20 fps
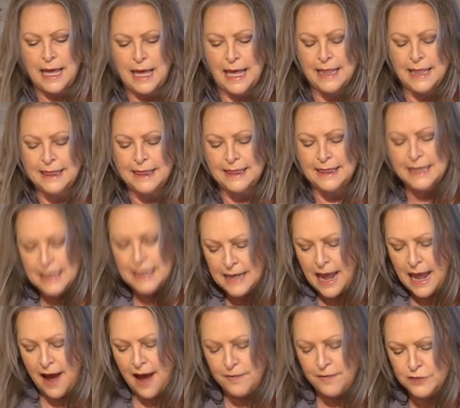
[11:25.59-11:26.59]
And
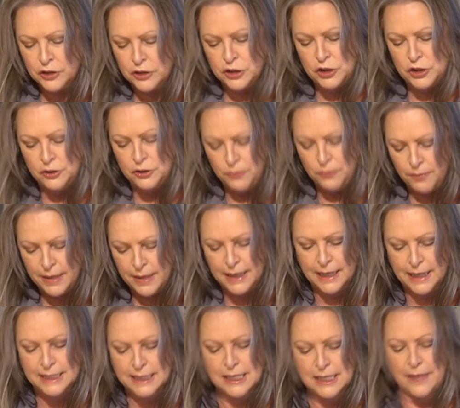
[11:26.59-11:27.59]
then after 2
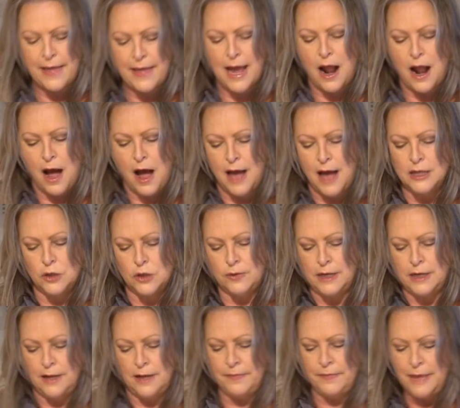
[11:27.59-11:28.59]
minutes on that hot
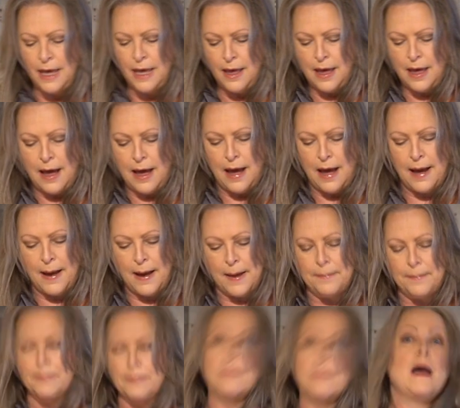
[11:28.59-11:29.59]
grill,
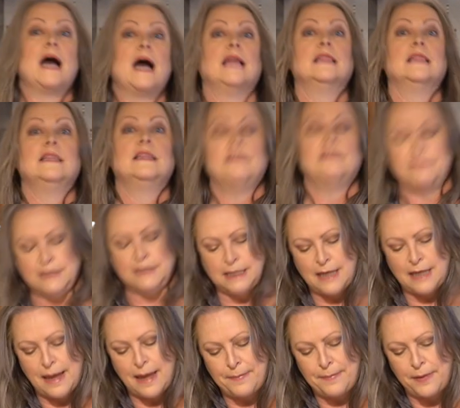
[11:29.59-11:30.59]
I lift
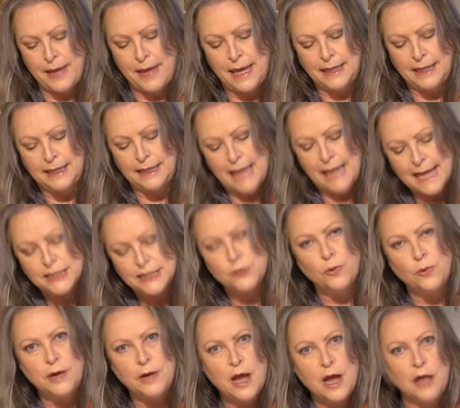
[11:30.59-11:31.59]
it up, and
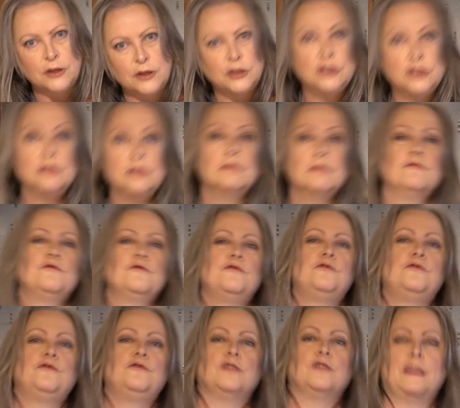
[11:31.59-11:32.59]
that's when I'll
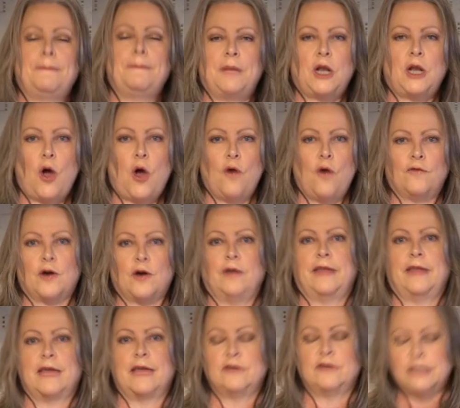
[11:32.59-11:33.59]
flip it over
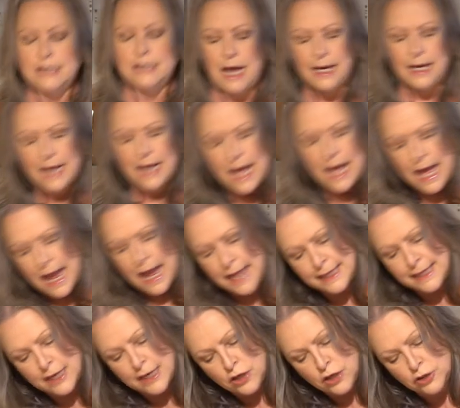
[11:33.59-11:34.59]
on the other side,
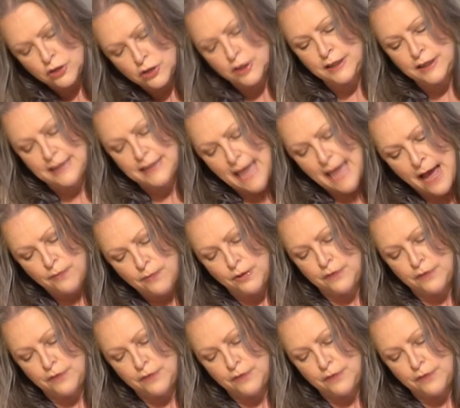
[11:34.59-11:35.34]
and then I'll cook that one